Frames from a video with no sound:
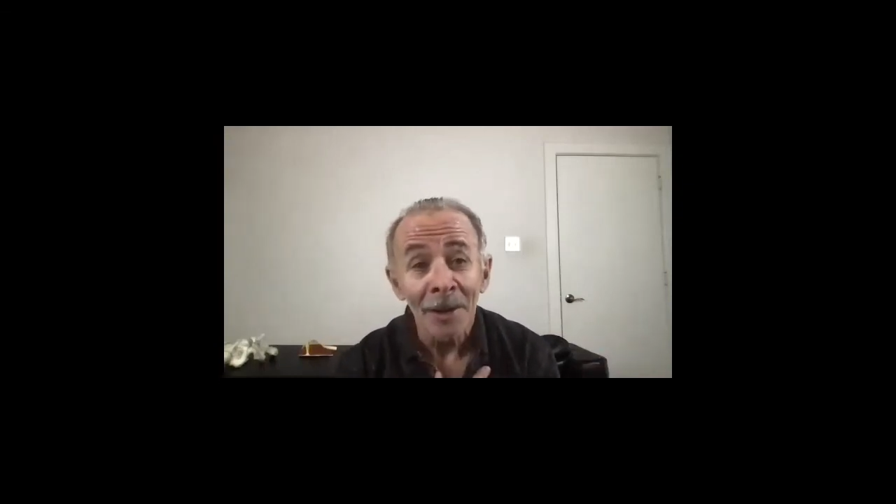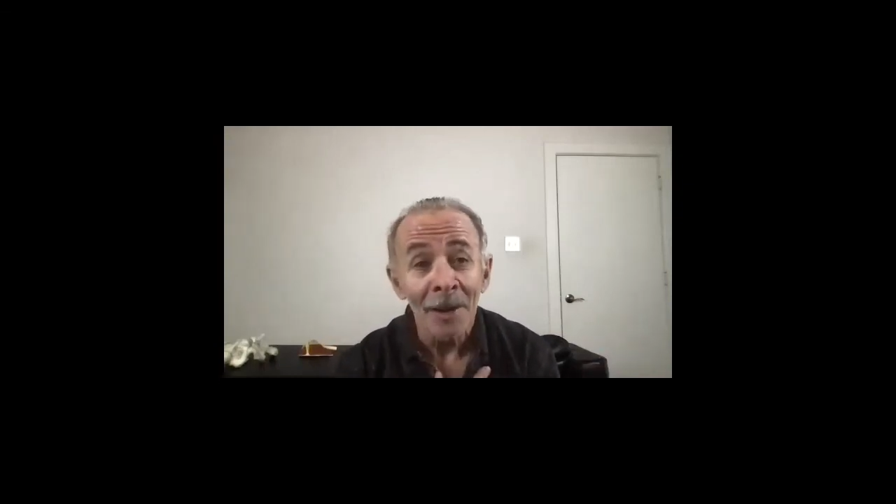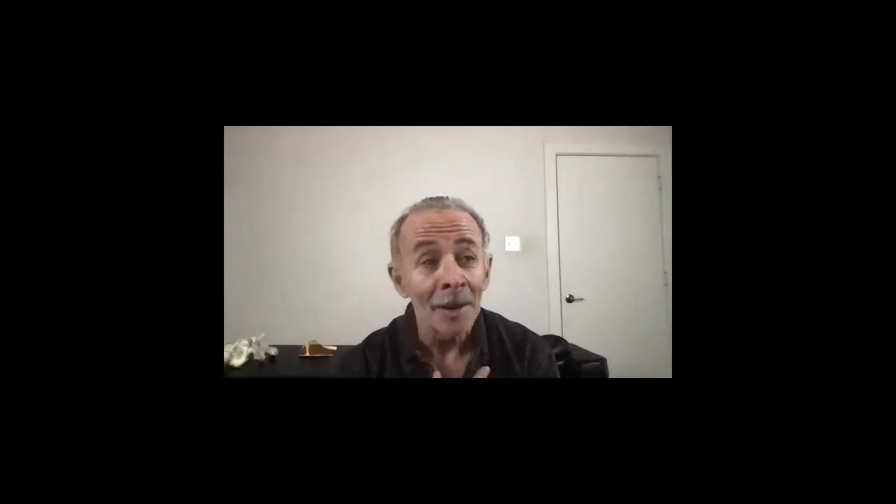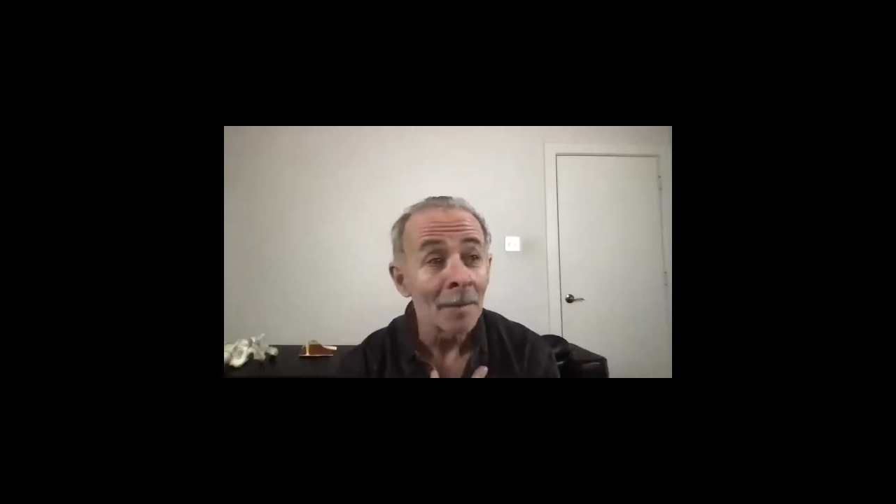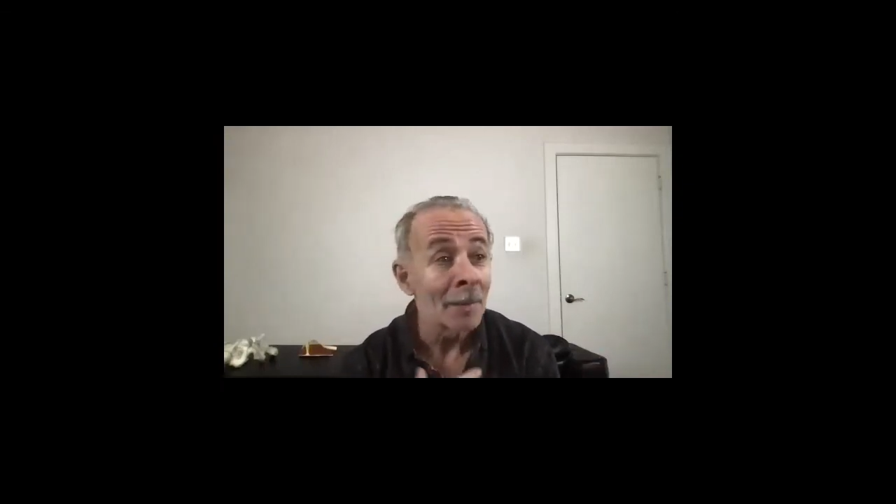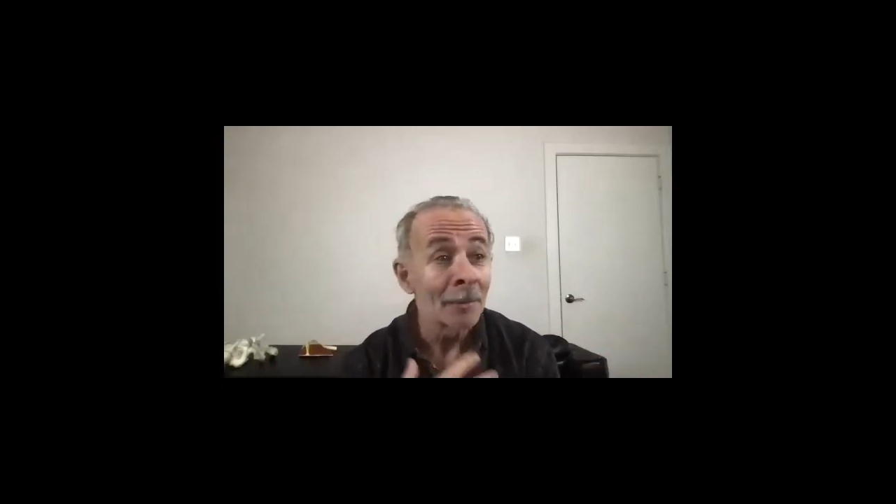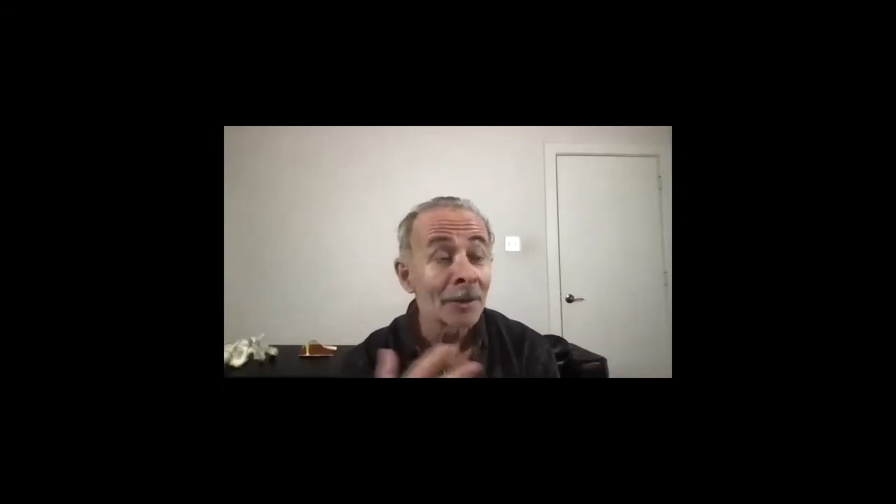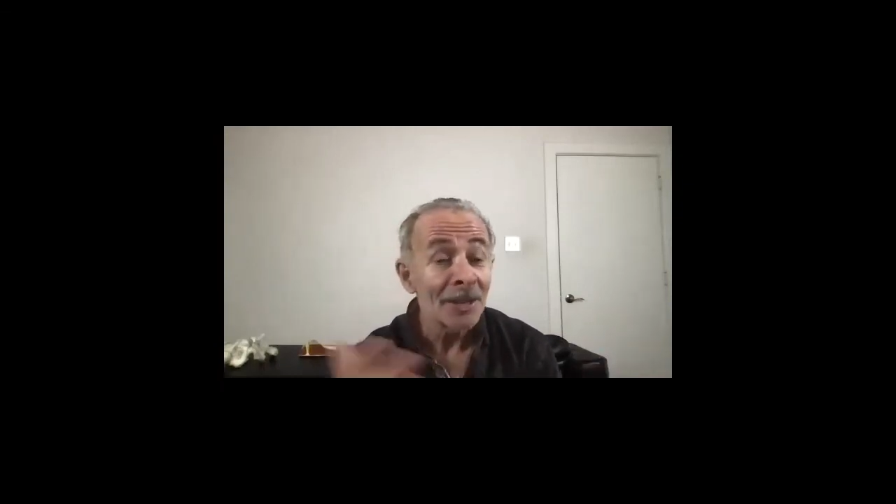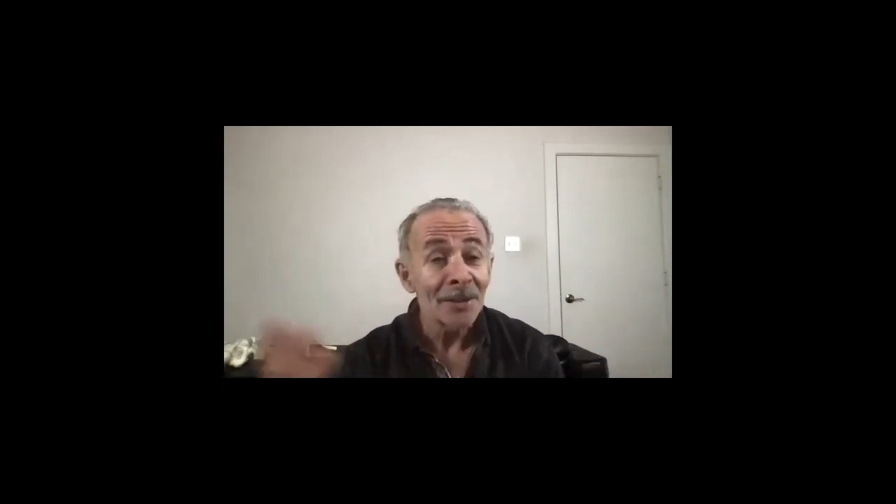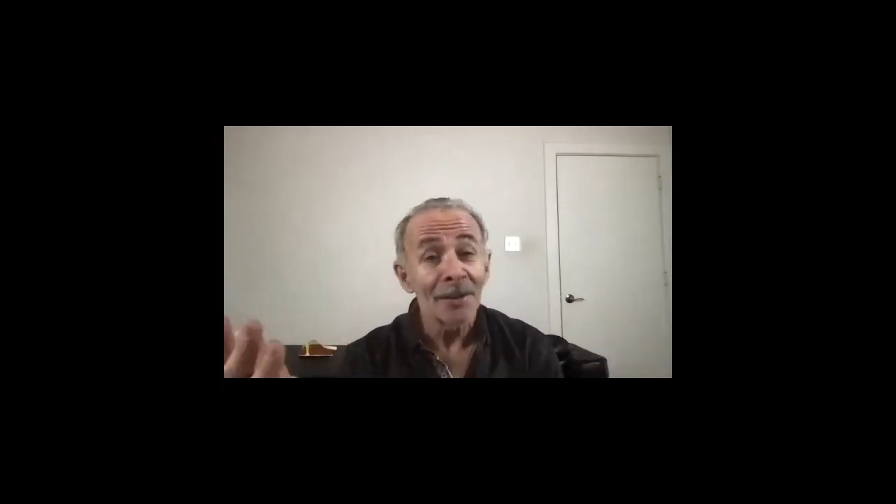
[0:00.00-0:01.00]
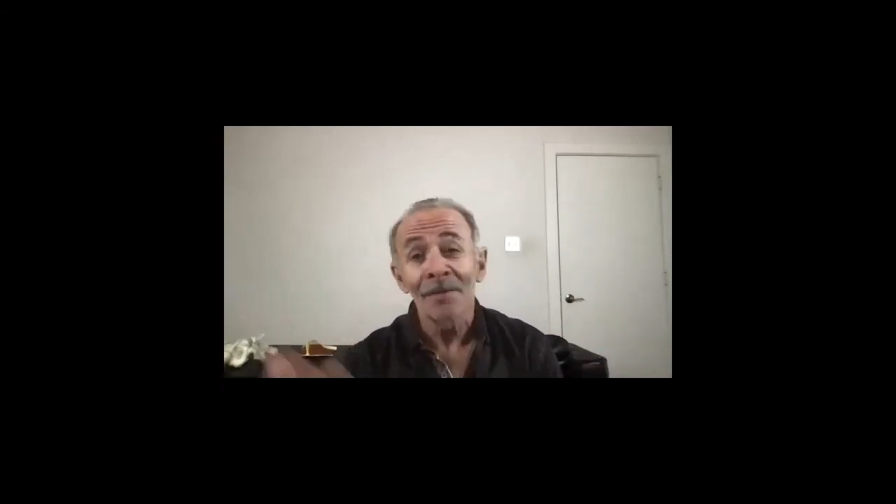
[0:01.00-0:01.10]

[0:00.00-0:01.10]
I'm just looking